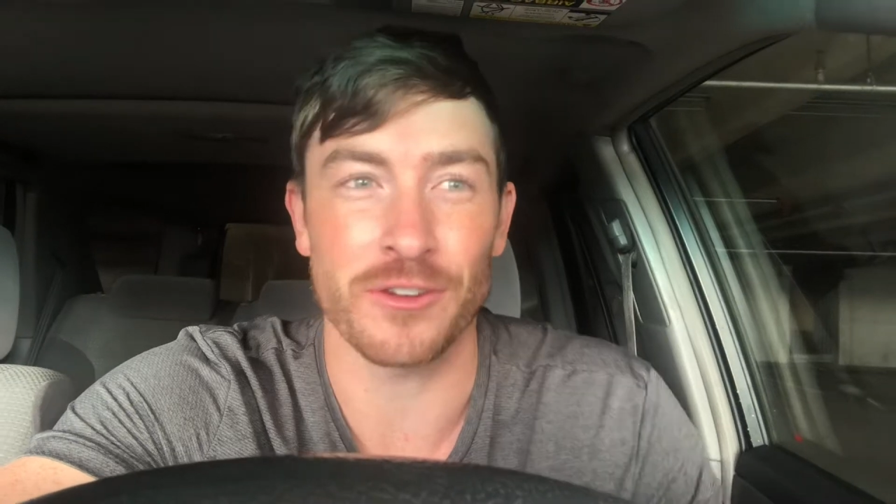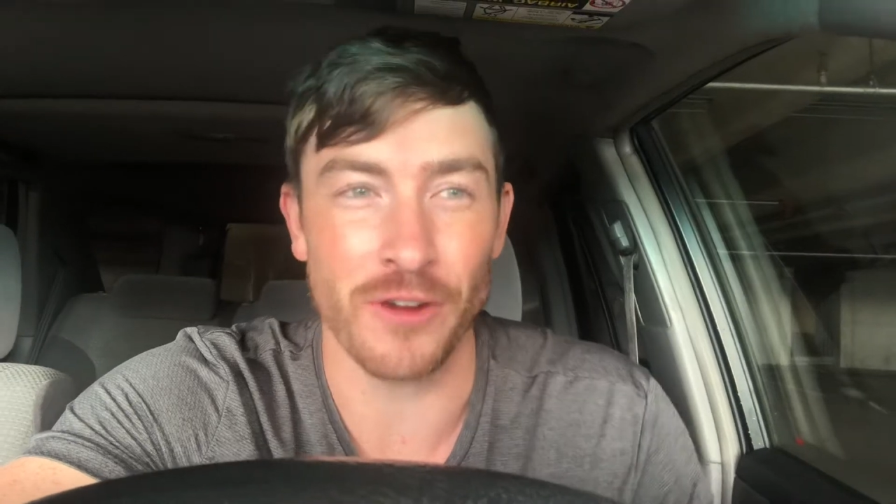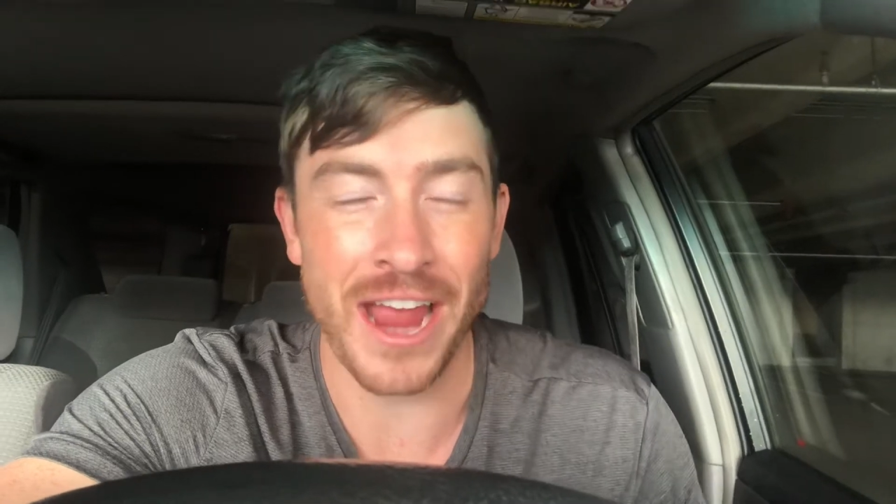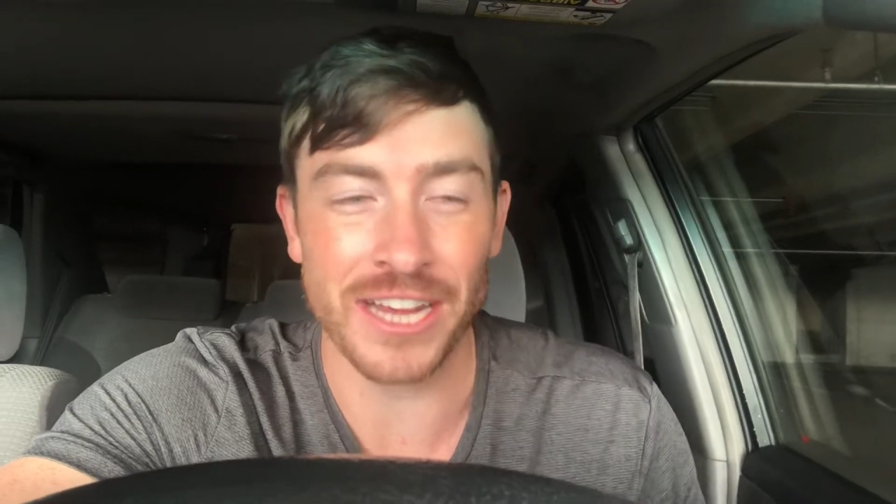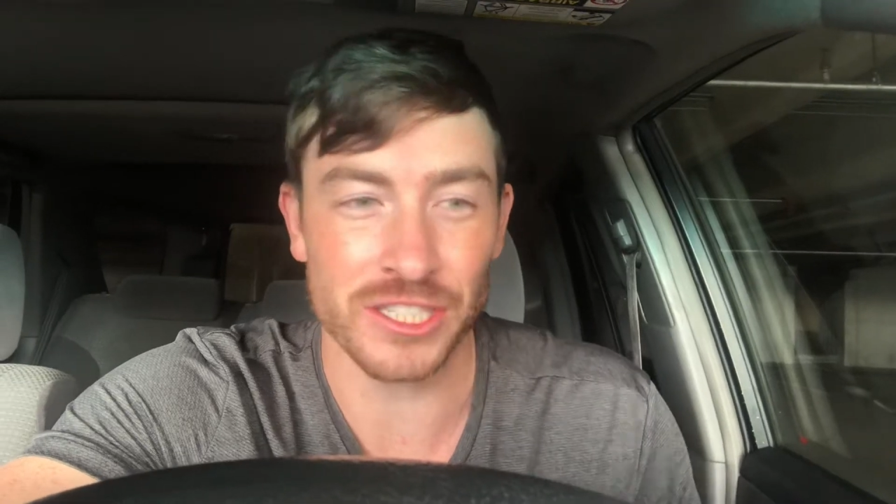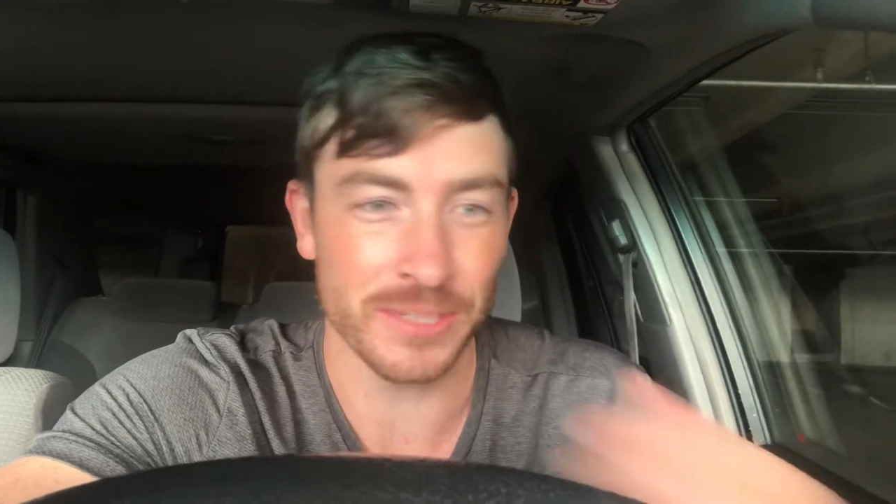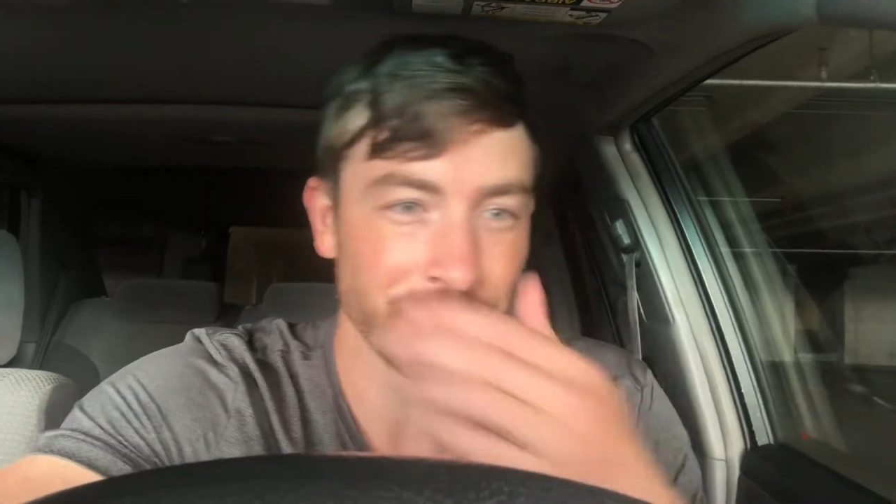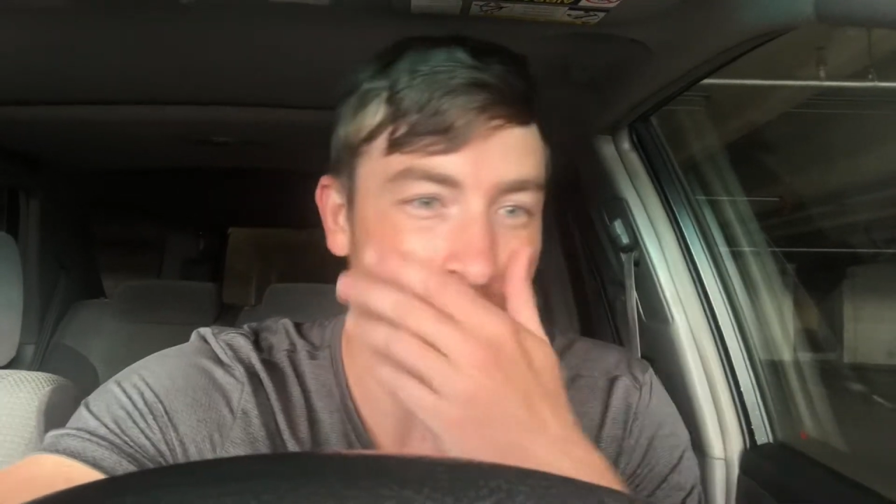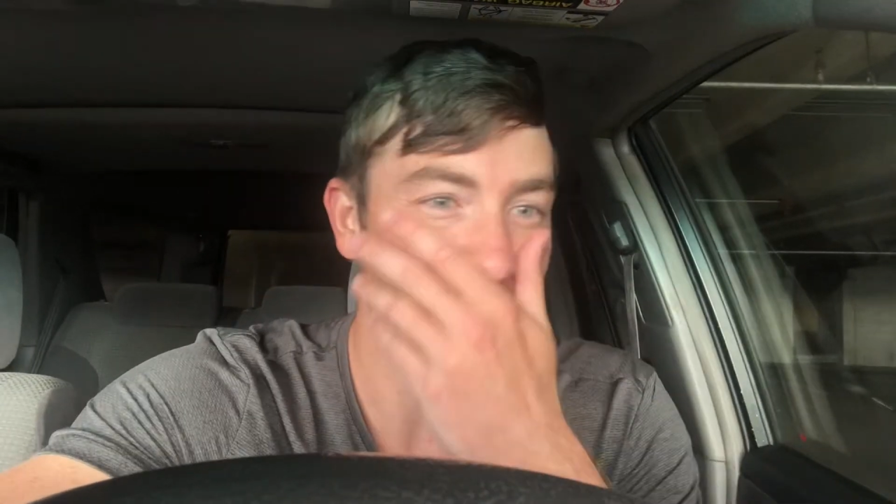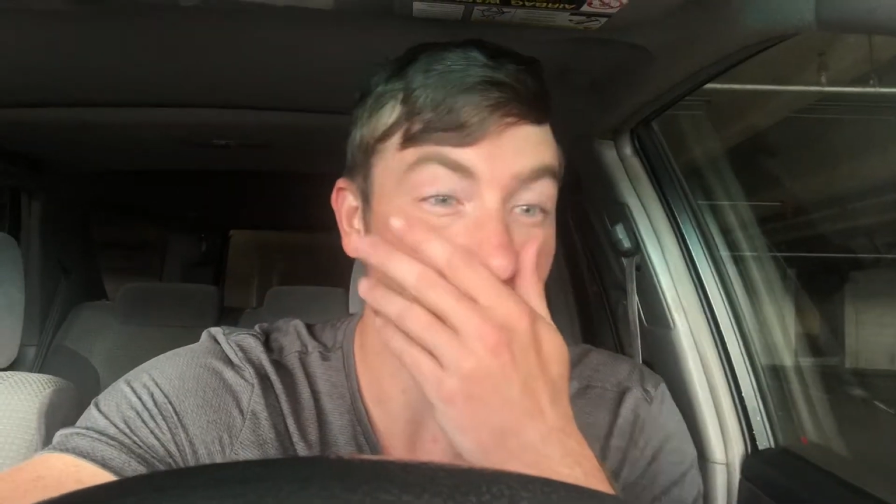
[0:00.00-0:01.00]
crash
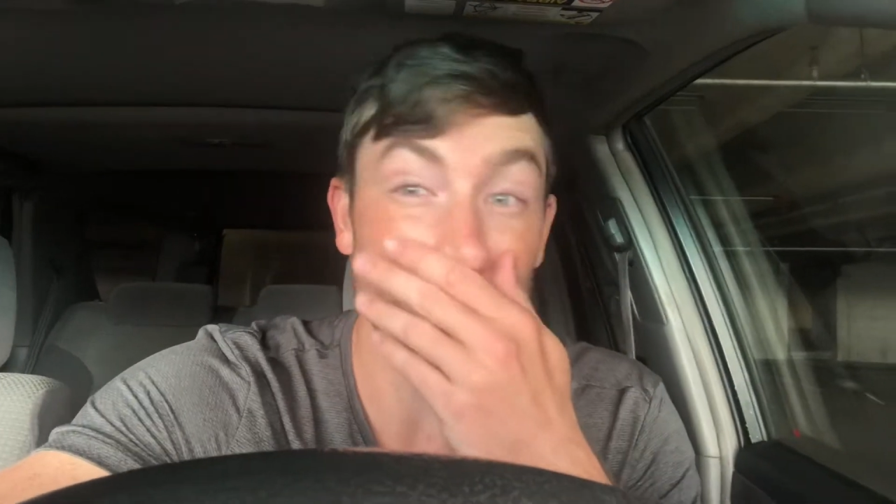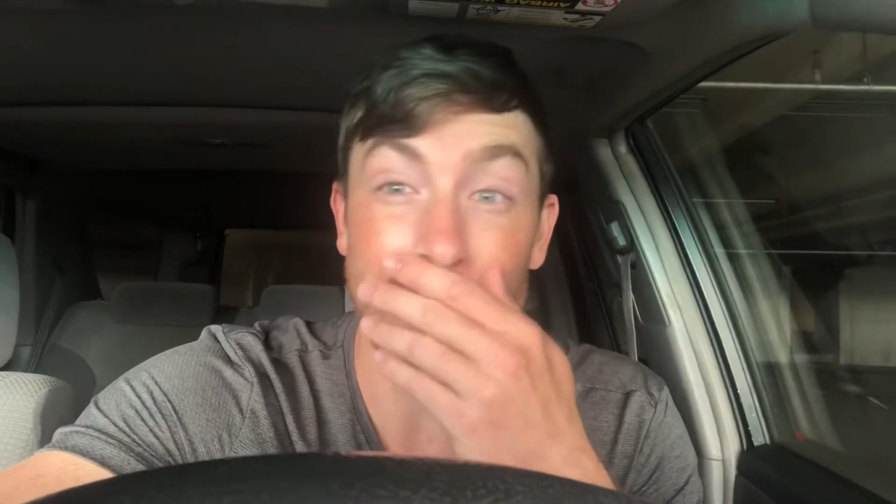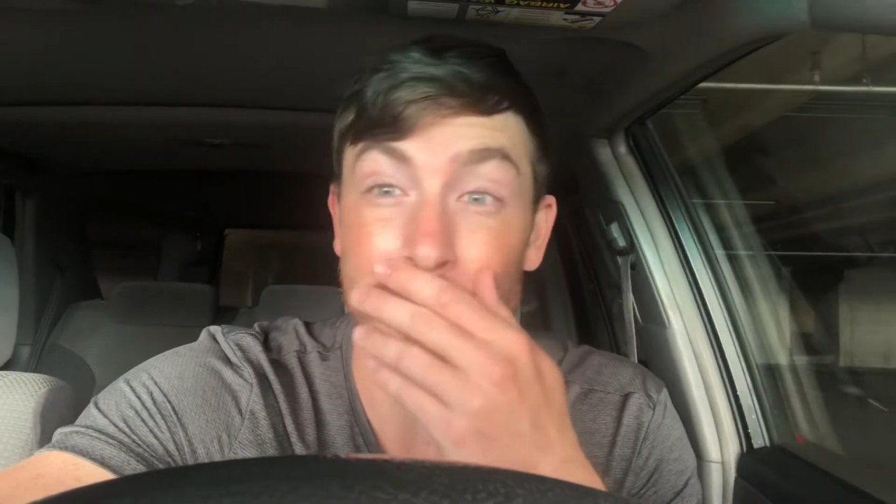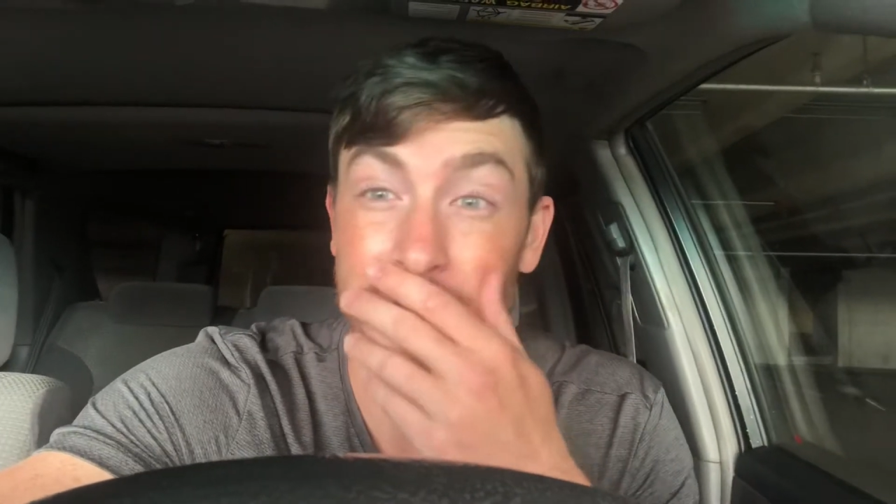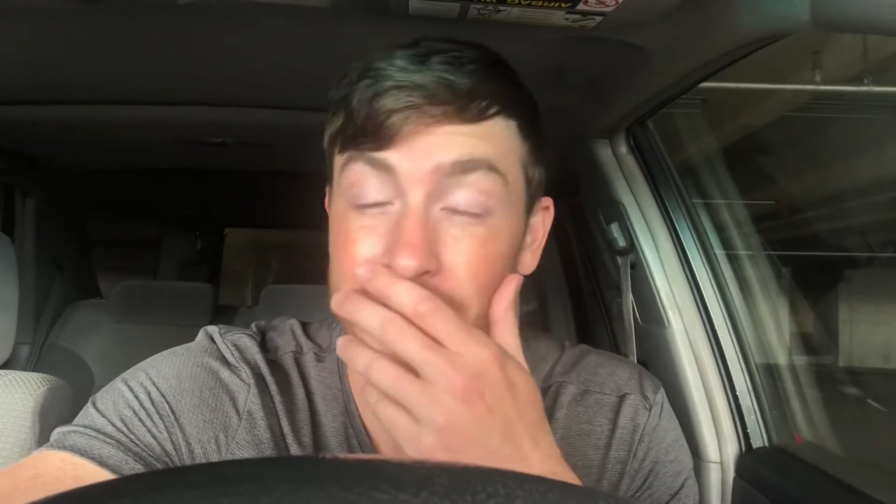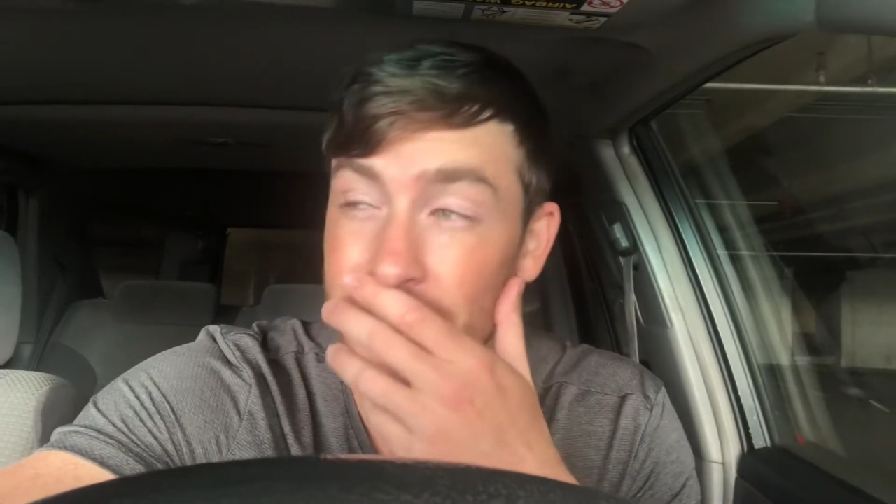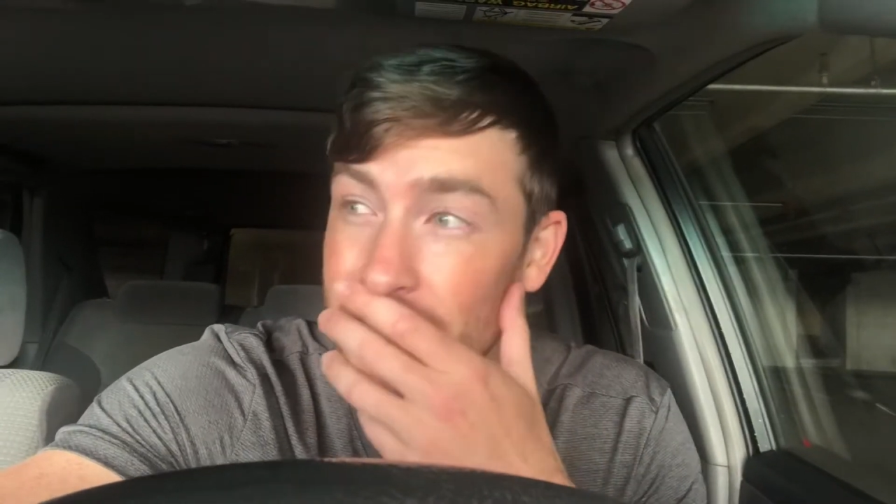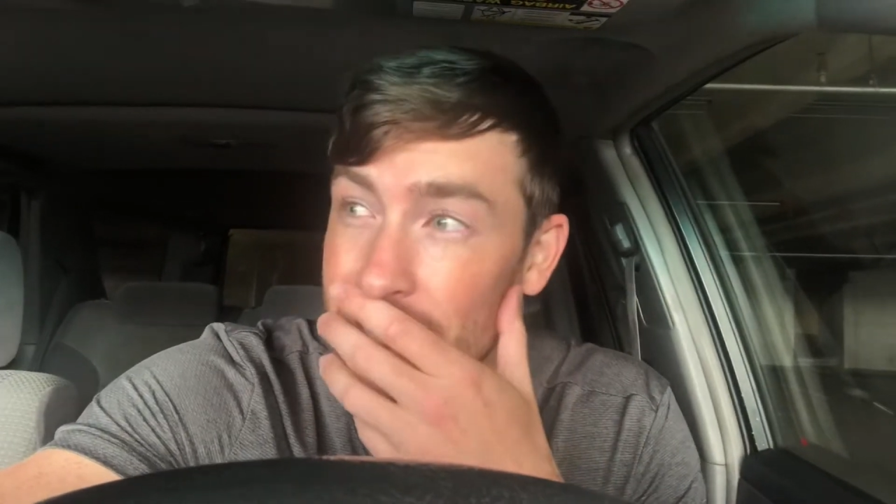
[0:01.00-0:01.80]
that just happened,